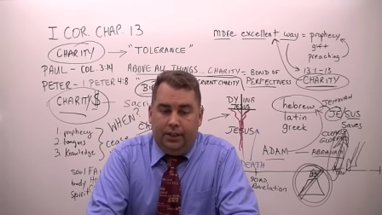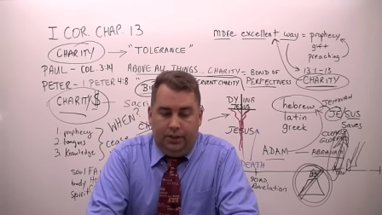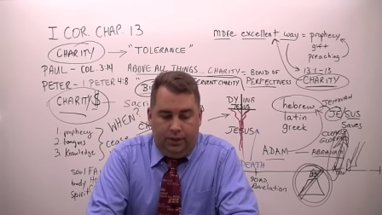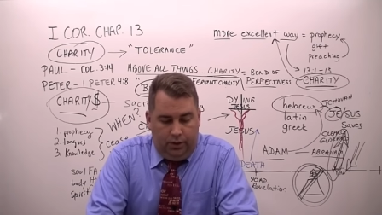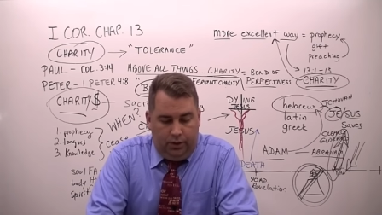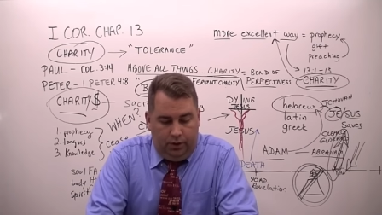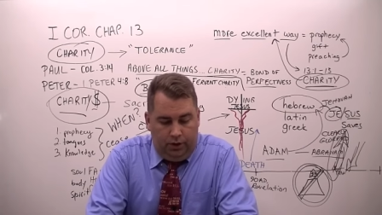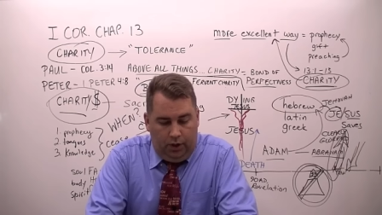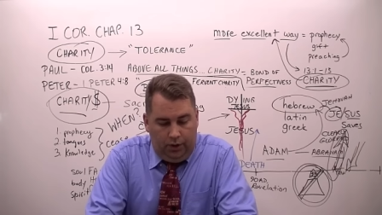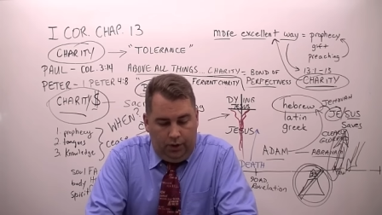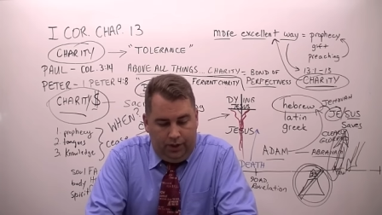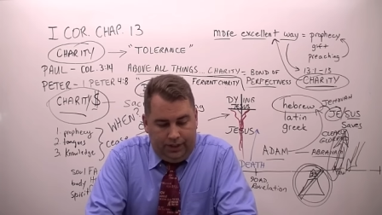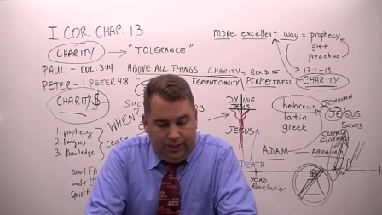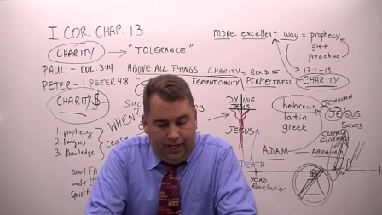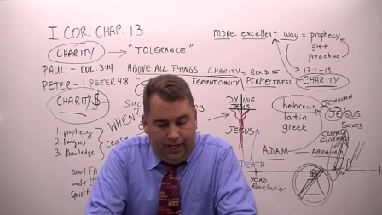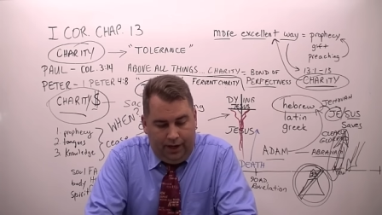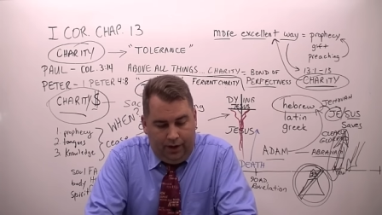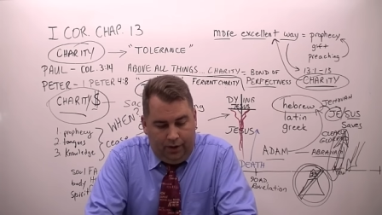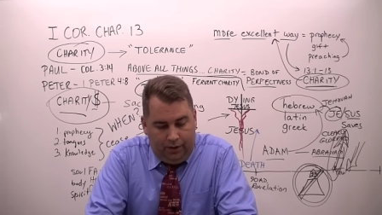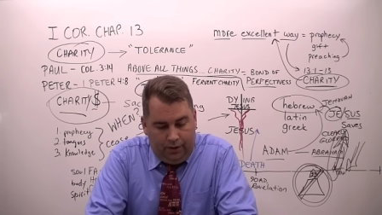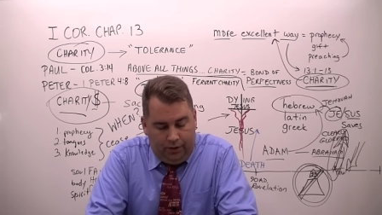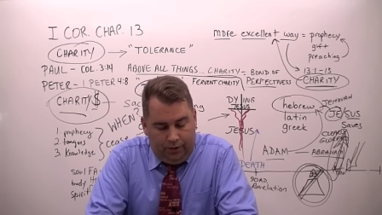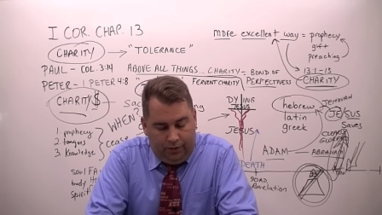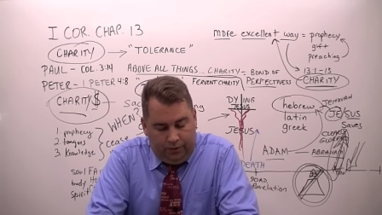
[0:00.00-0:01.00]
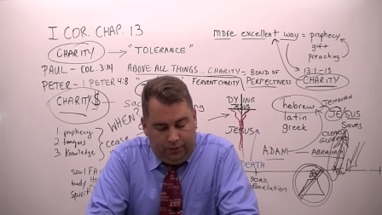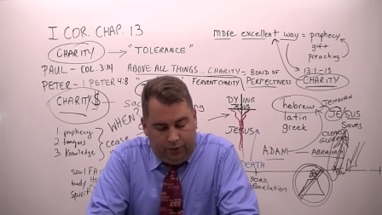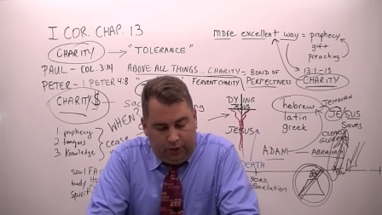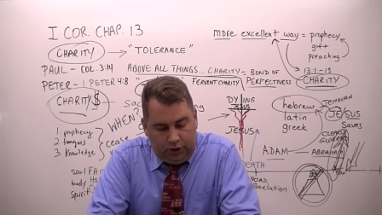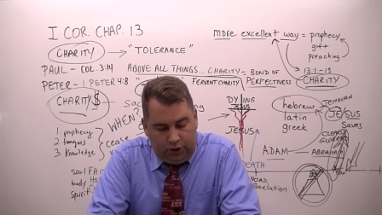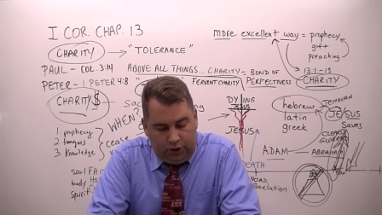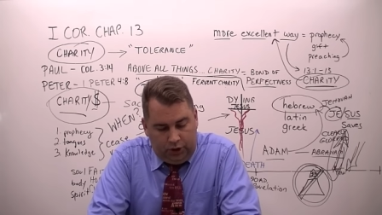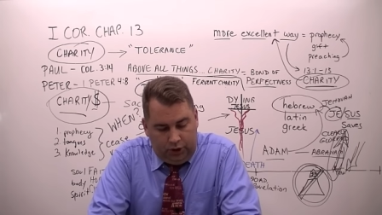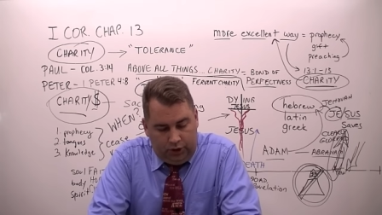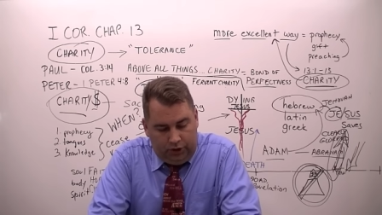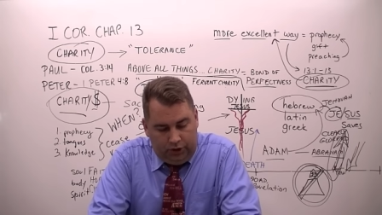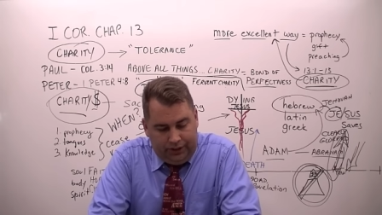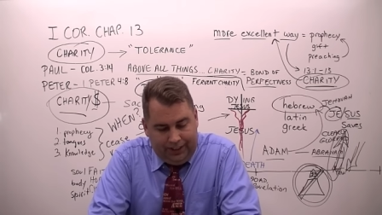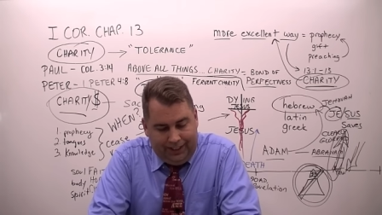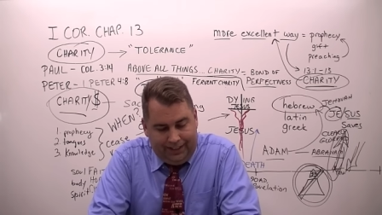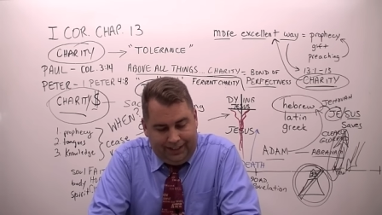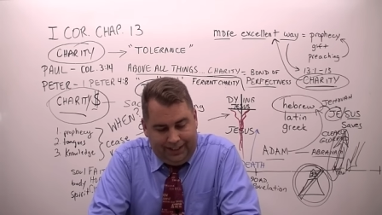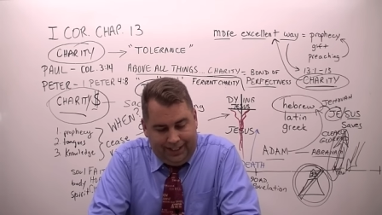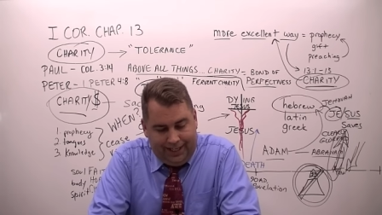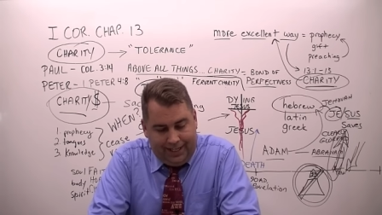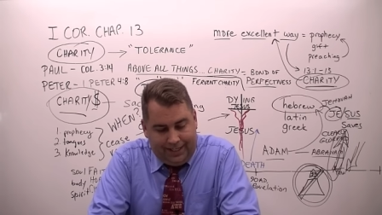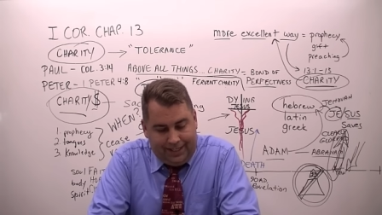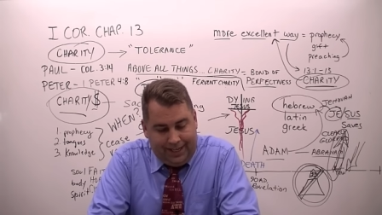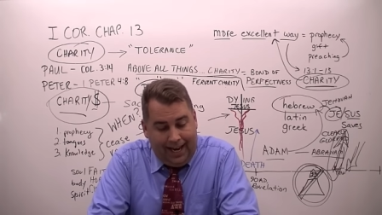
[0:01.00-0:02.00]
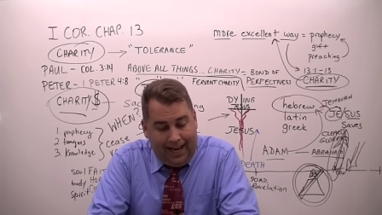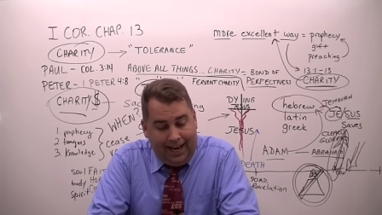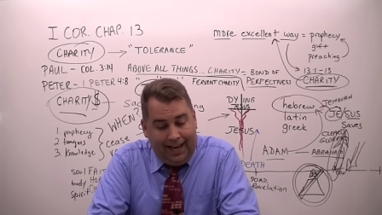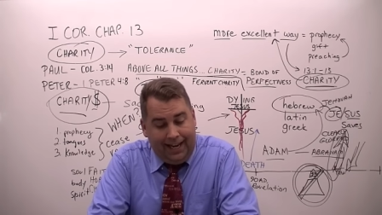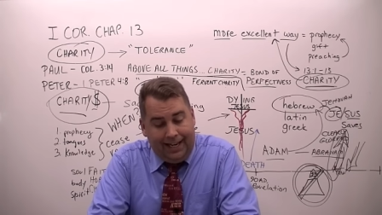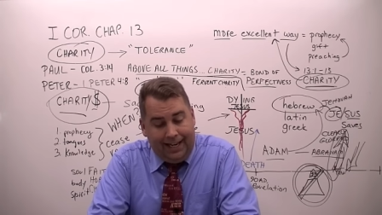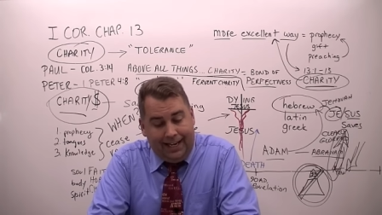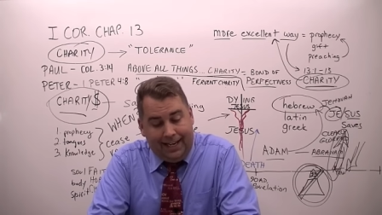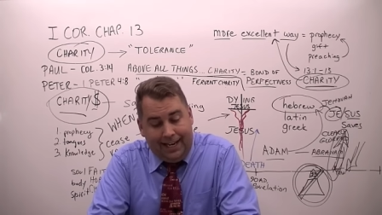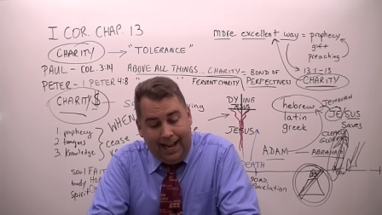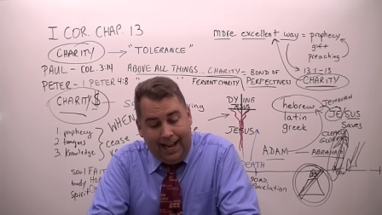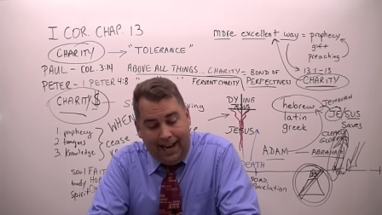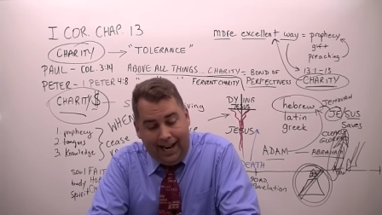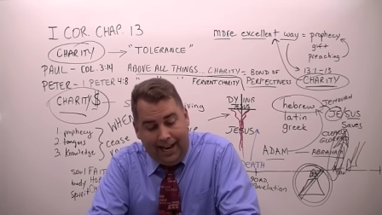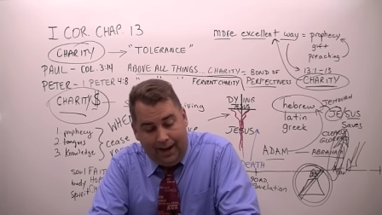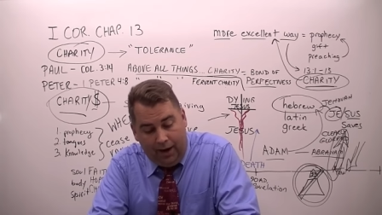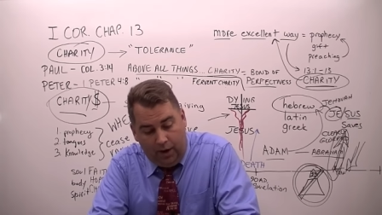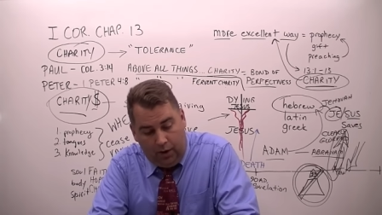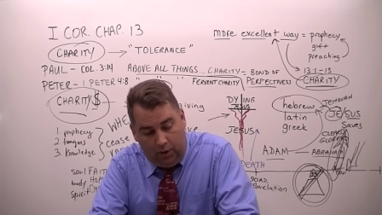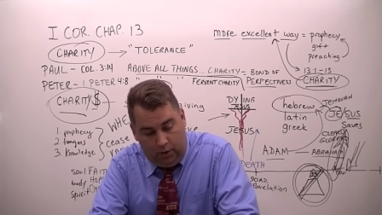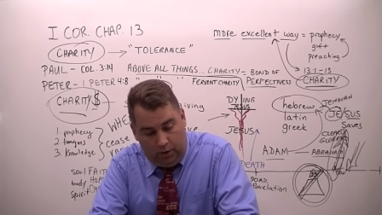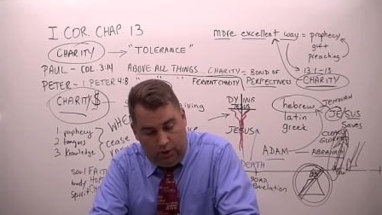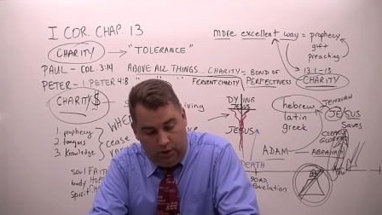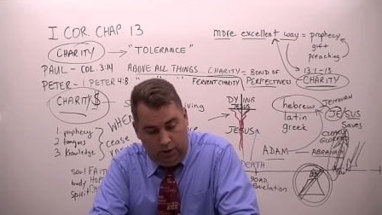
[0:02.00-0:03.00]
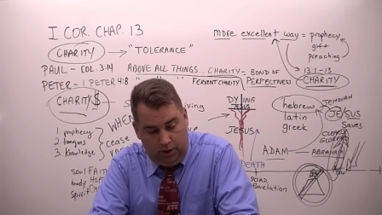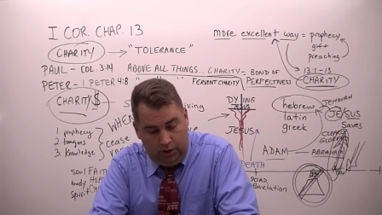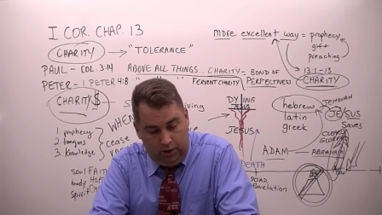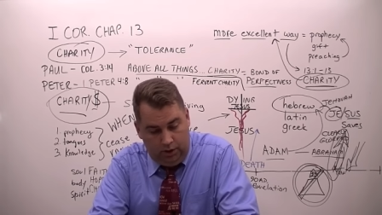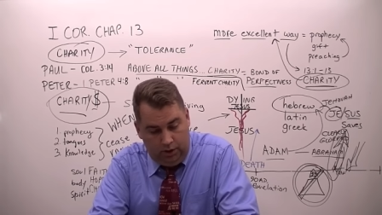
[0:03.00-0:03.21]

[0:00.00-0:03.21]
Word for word: So notice how verse 13 says, and now.